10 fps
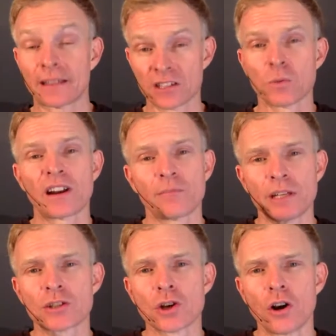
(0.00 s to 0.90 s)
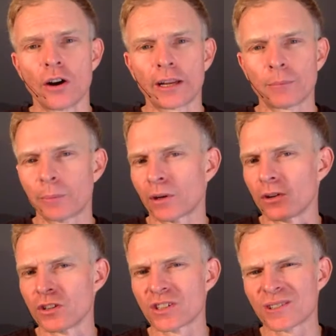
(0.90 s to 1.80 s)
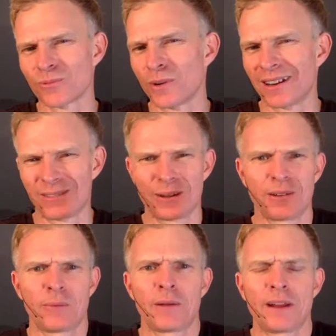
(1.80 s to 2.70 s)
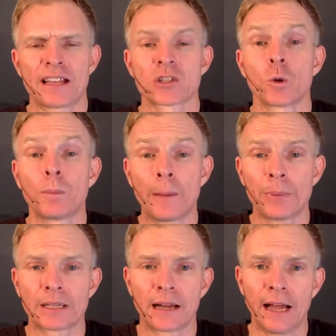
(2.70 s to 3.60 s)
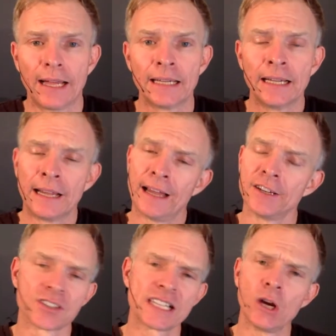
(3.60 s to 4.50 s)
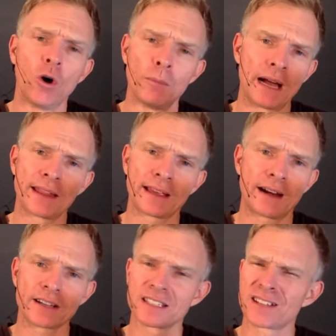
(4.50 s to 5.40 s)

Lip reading: This one I've been touring, but because where we're at, it's called Puppet Guy, and you'll see all my other characters.